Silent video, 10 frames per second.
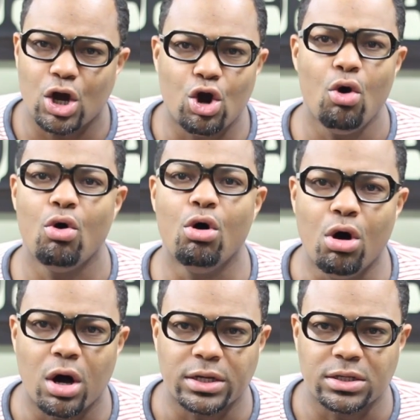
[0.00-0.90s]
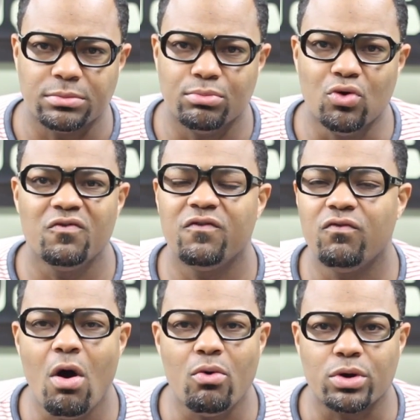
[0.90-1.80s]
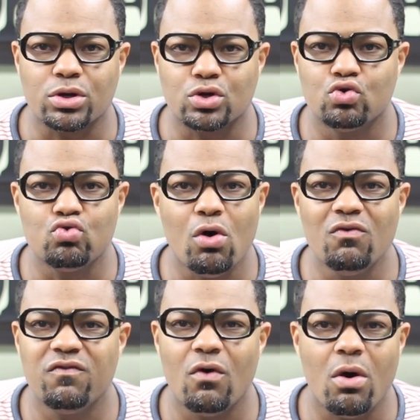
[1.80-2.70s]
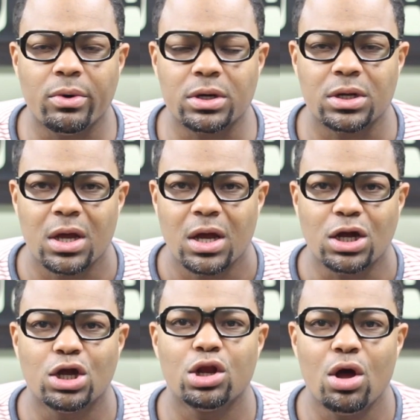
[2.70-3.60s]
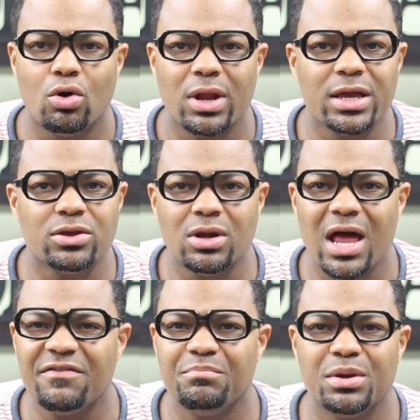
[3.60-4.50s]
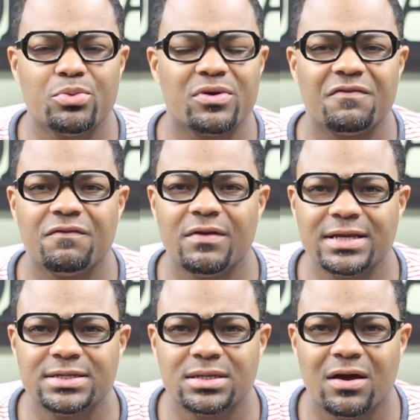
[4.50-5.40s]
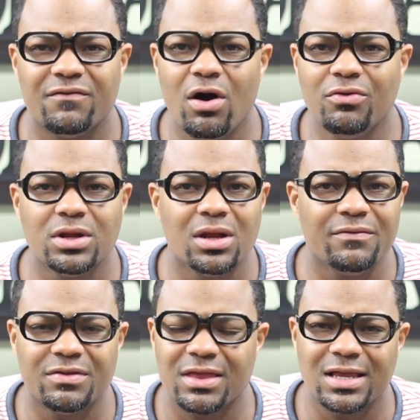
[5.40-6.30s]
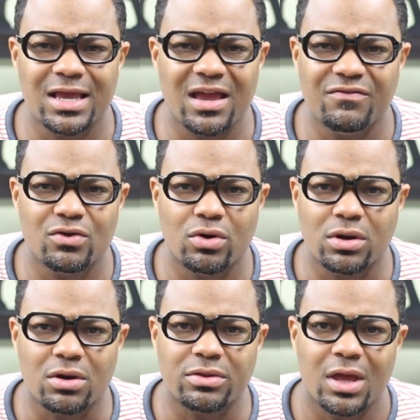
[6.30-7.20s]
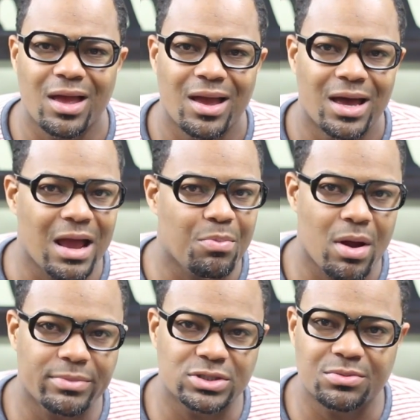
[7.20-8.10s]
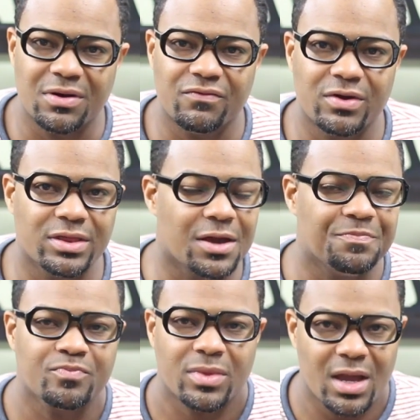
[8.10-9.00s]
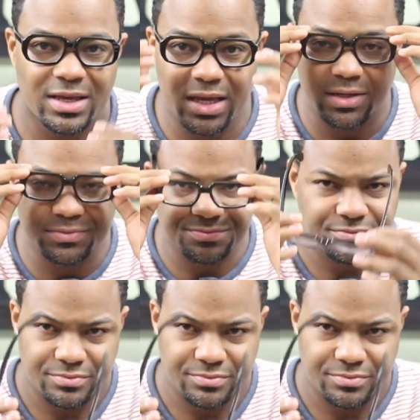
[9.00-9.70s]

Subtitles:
Go on, move forward, grow forward, glow. Let your life be a reflection of all the love that they gave you on earth. And I promise you, my friend, that again,